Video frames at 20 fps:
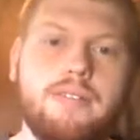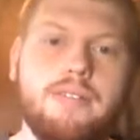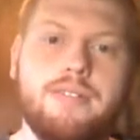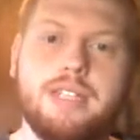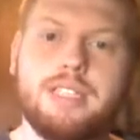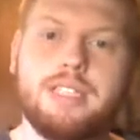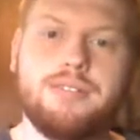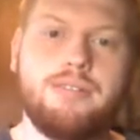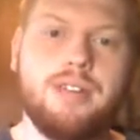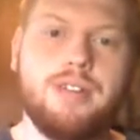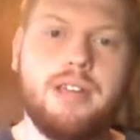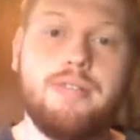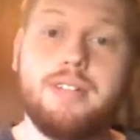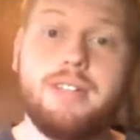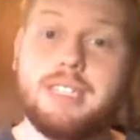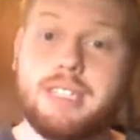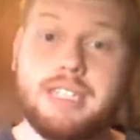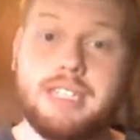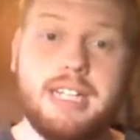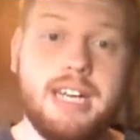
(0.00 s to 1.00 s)
If
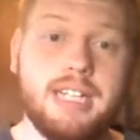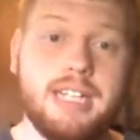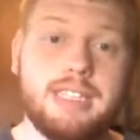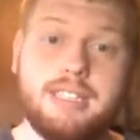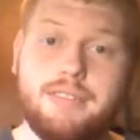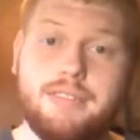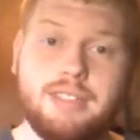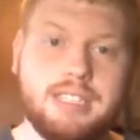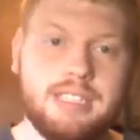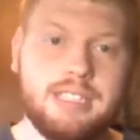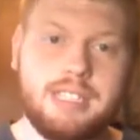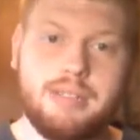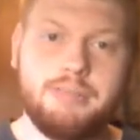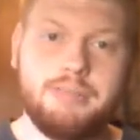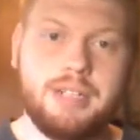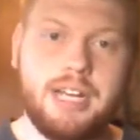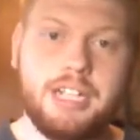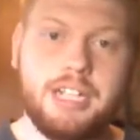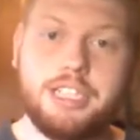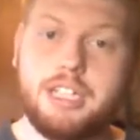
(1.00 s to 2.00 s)
it's a test, if it's a
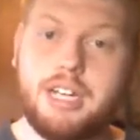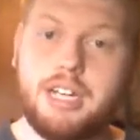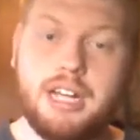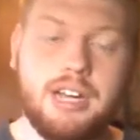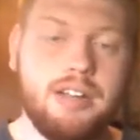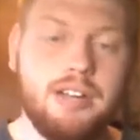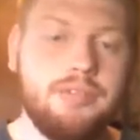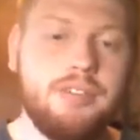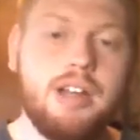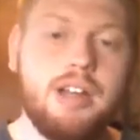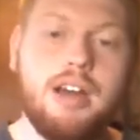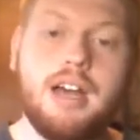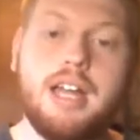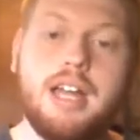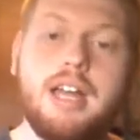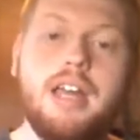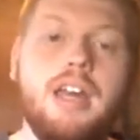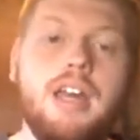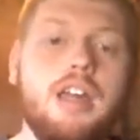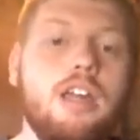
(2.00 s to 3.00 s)
temptation, and if
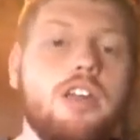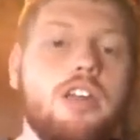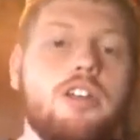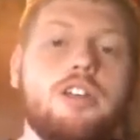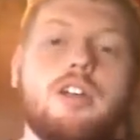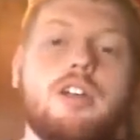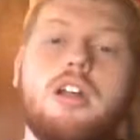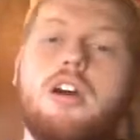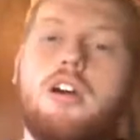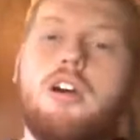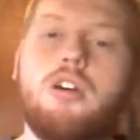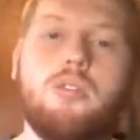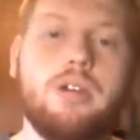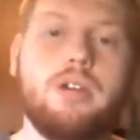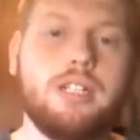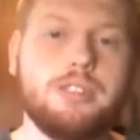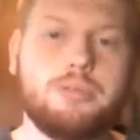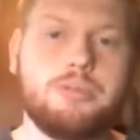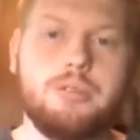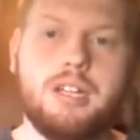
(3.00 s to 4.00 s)
not, you can
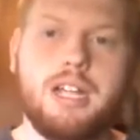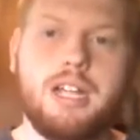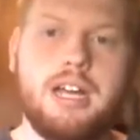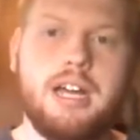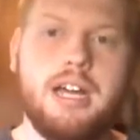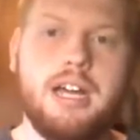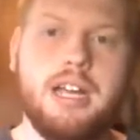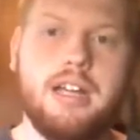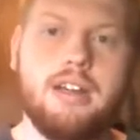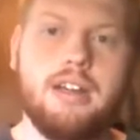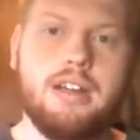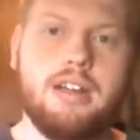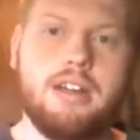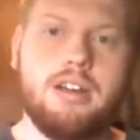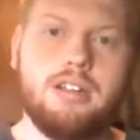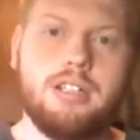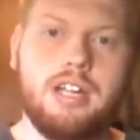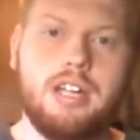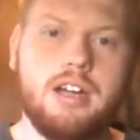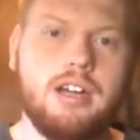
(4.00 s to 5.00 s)
always rely
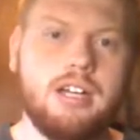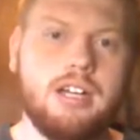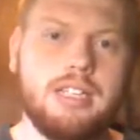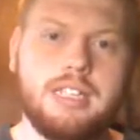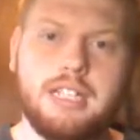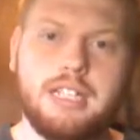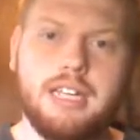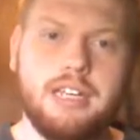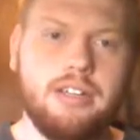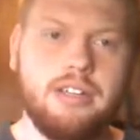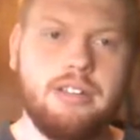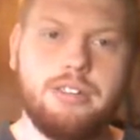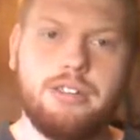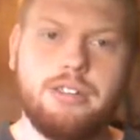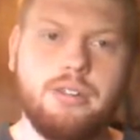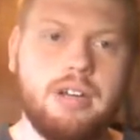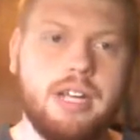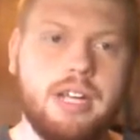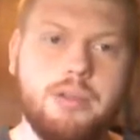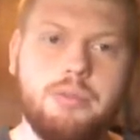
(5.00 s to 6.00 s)
on God to get you through it.